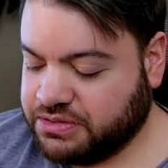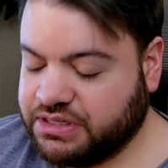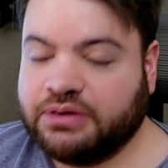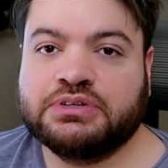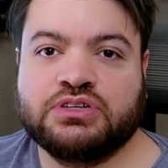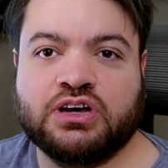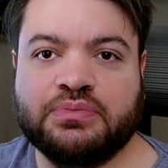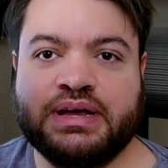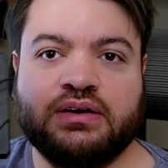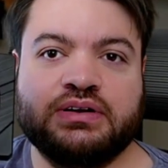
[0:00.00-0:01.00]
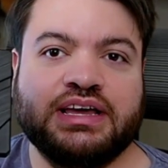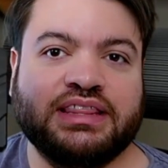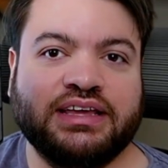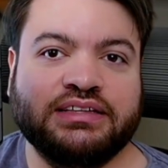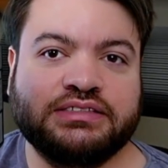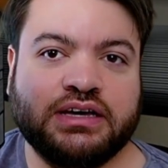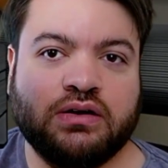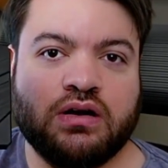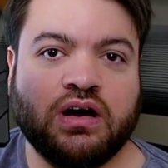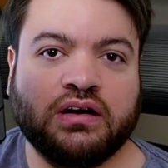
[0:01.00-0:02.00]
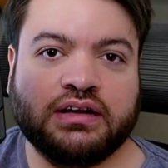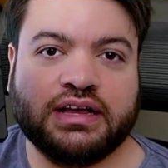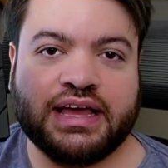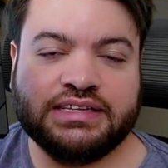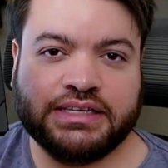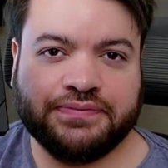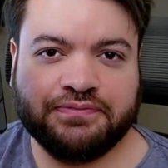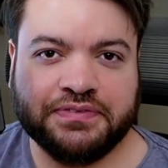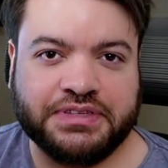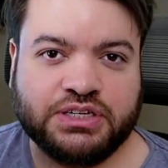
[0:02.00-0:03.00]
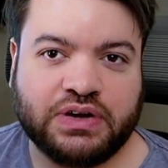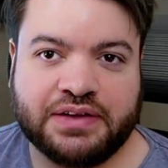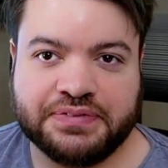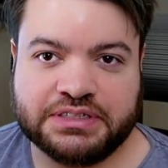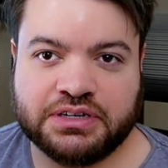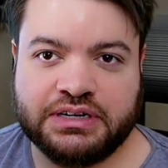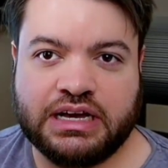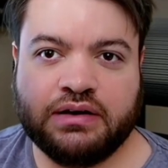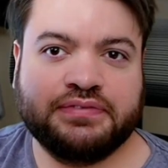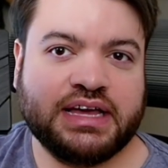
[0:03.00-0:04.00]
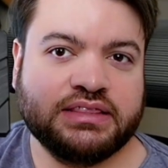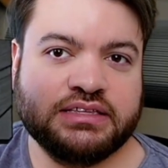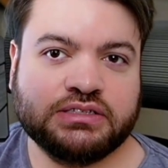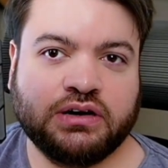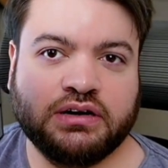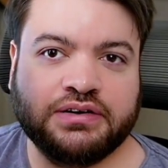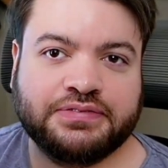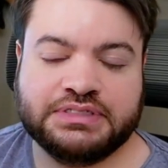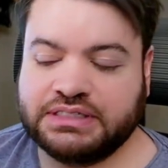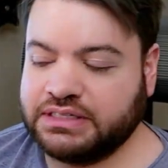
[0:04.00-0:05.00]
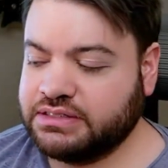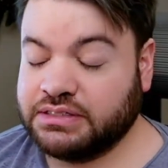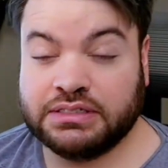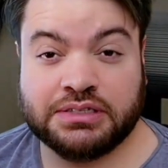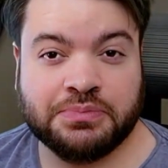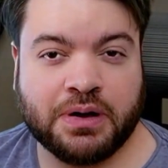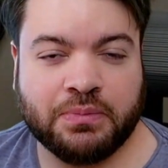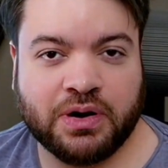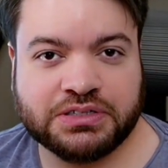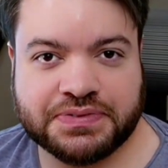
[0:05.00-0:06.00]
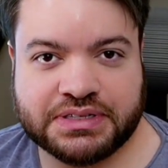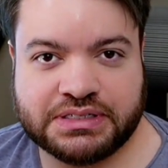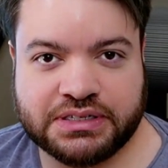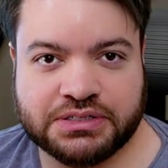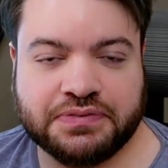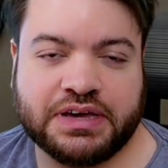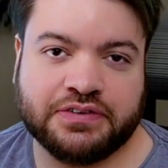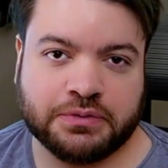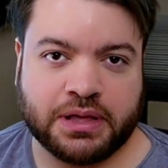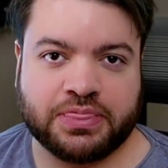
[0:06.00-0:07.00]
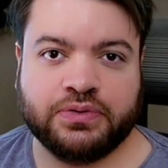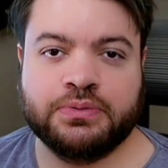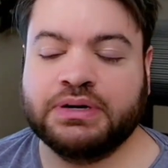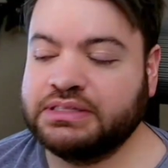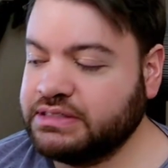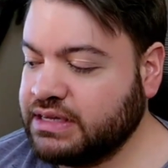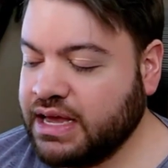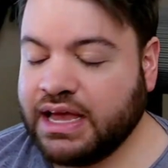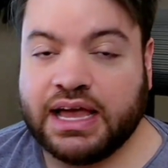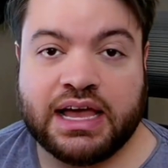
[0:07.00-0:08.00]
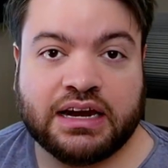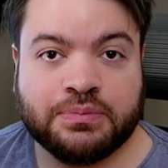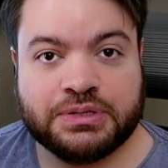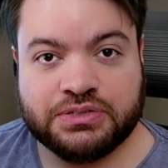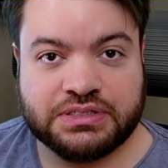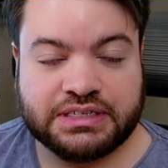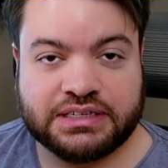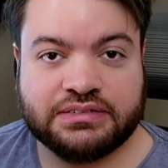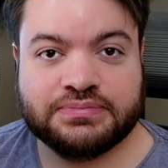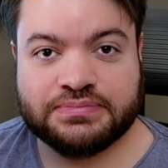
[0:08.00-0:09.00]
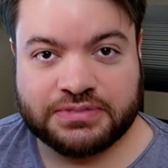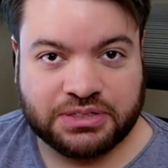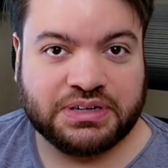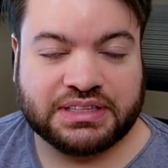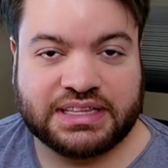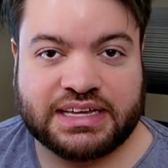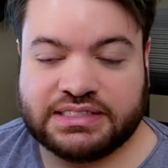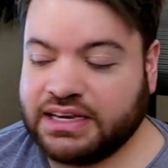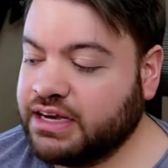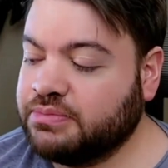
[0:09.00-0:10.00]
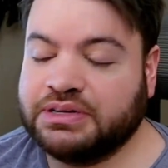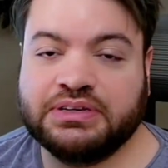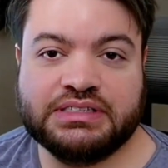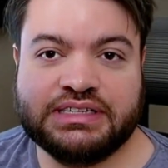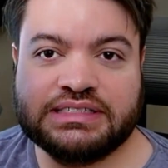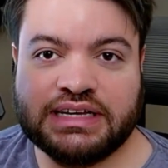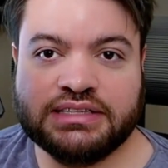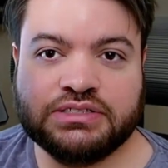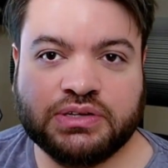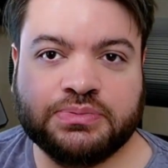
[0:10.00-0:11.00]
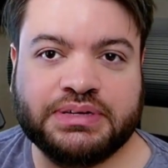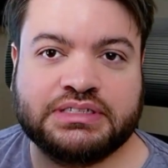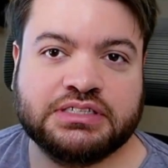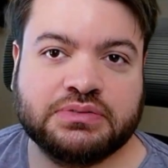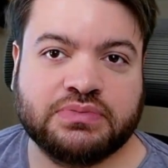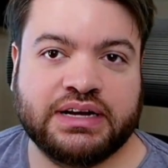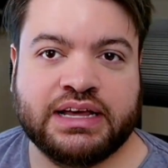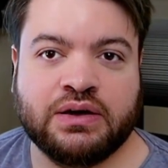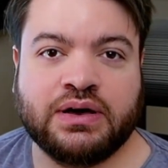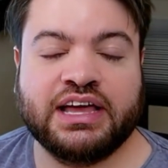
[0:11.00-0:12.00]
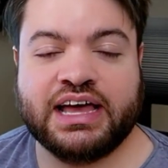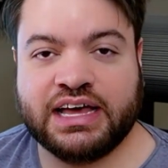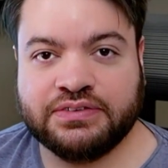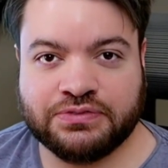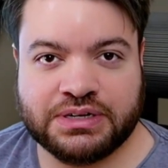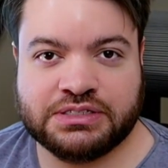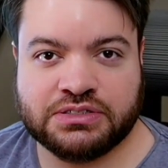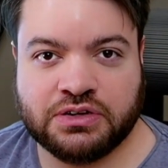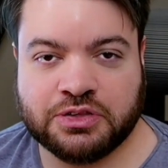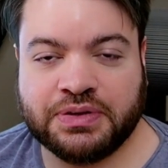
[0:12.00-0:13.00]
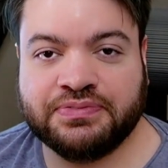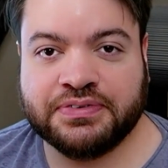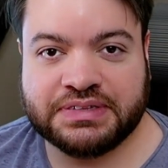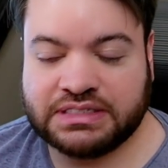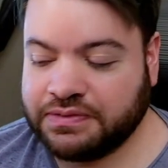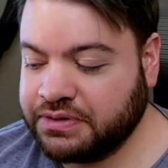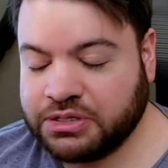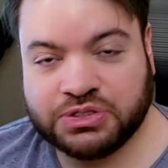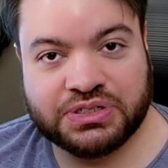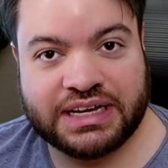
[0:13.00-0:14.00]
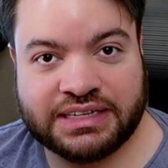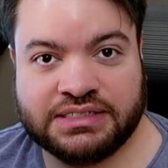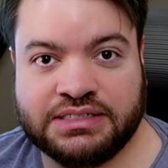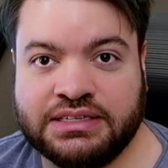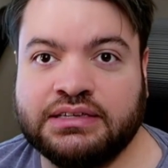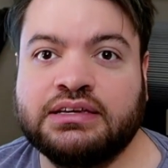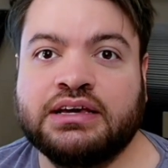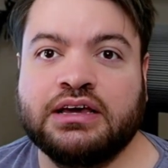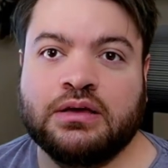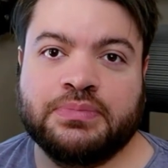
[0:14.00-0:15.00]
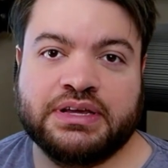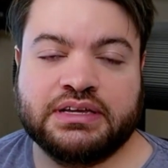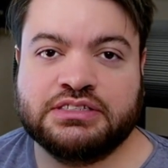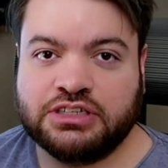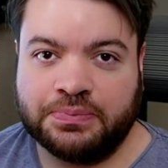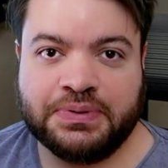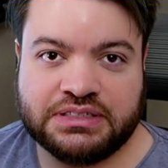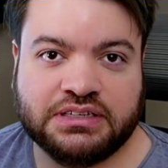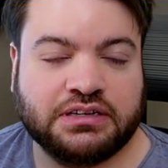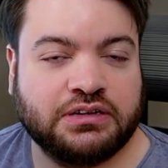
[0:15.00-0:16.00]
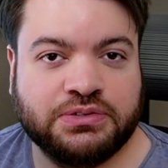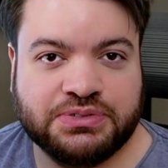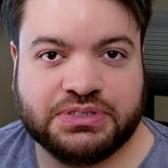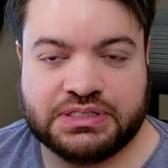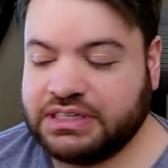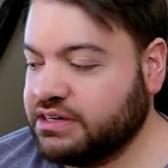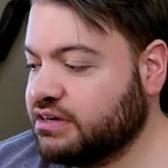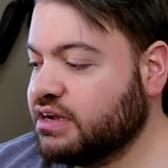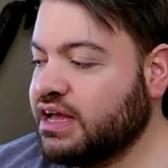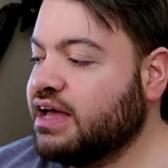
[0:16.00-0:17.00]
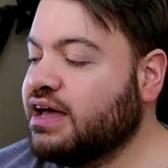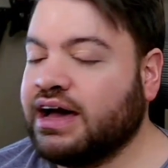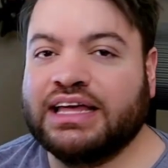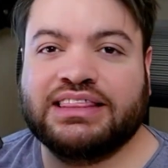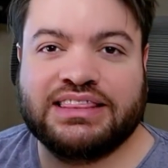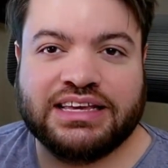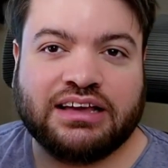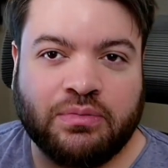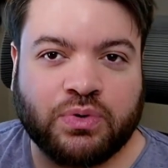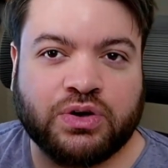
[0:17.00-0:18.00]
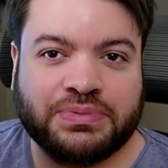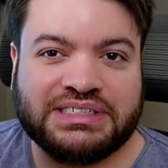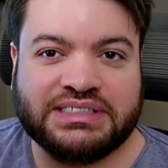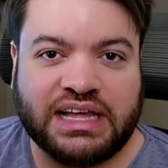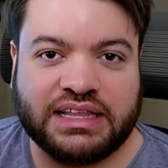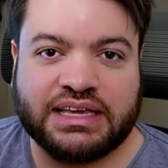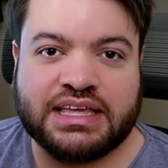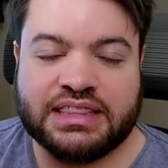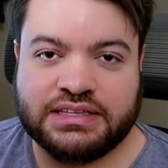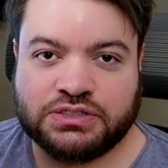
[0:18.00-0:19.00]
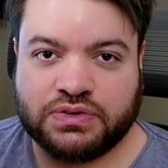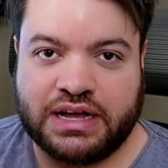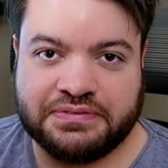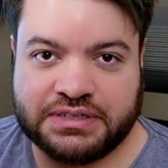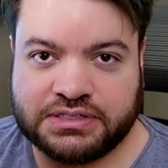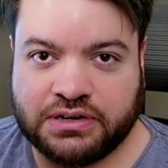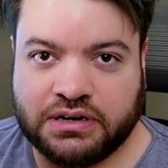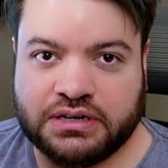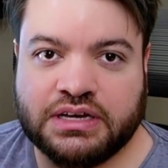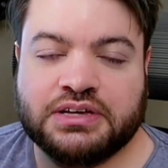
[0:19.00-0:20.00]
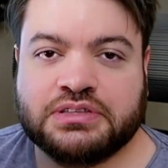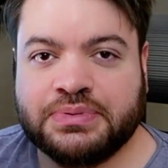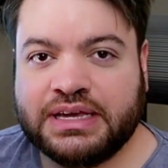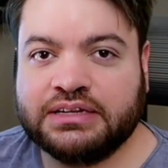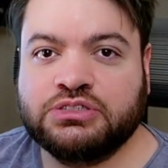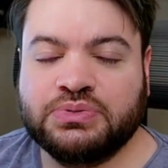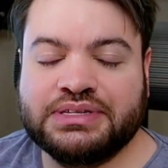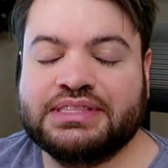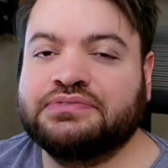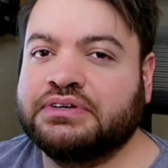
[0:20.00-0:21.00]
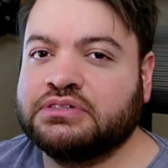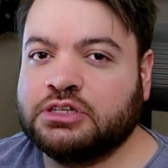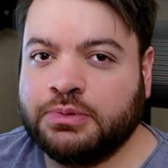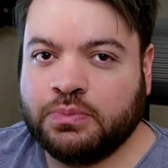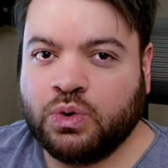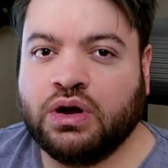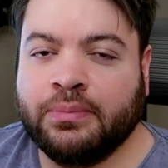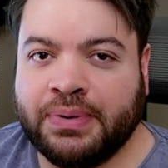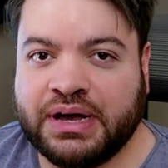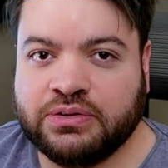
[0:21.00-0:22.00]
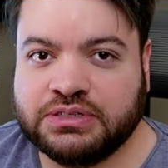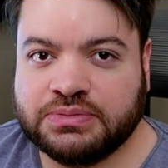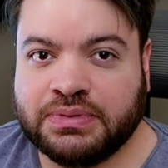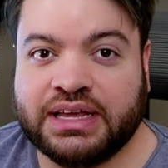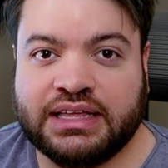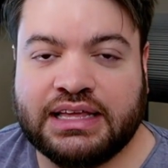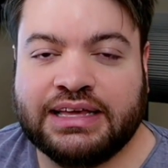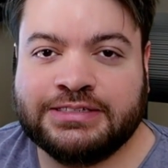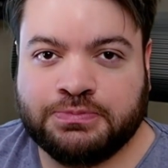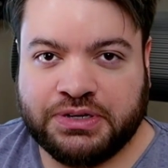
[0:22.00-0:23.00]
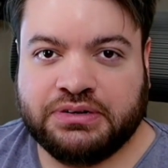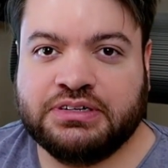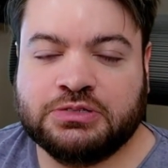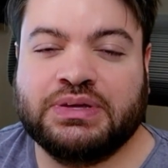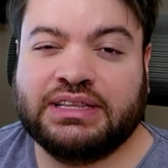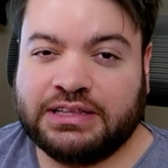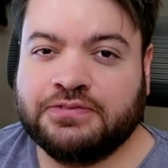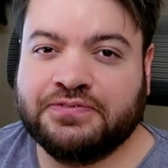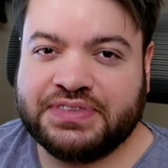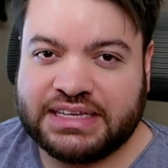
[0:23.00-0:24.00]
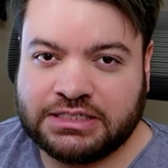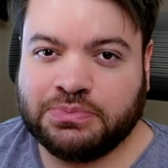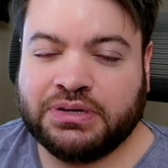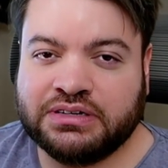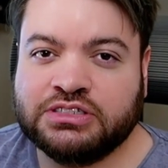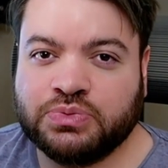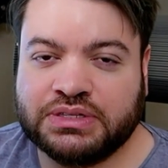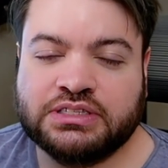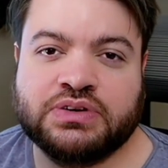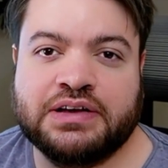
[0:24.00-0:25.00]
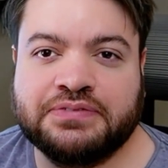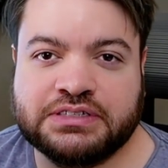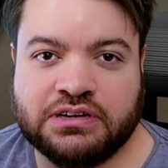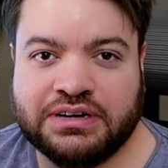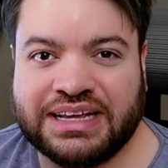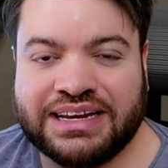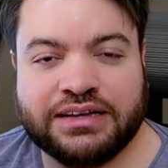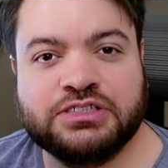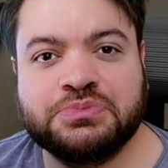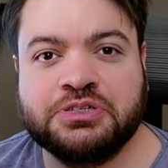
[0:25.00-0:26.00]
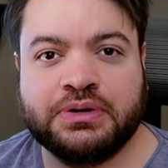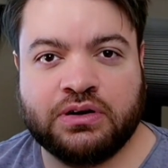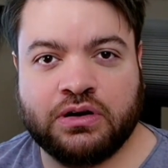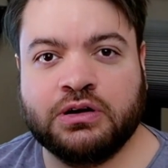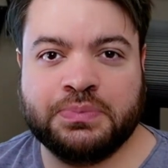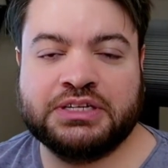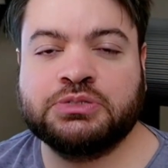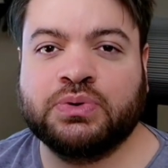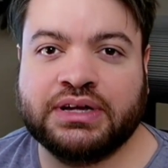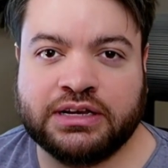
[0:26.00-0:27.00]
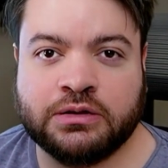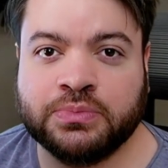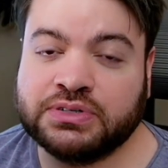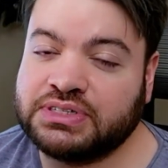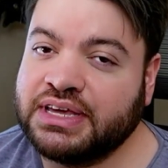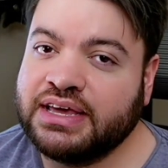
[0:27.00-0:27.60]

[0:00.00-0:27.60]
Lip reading: Today I want to talk about the Intel Arc A750 graphics card. Now I've had this card since about March of this year, so I've had it for about 3 months, and I've been using it throughout that time. Now you can see it's not installed in my system right now. I have reinstalled my 5700 XT because, jumping to conclusions here, I think I'm going to be selling this graphics card. So let me get into it. This video is going to be more about my experience, my lived experience with this graphics card, and not so much about hard benchmarking numbers.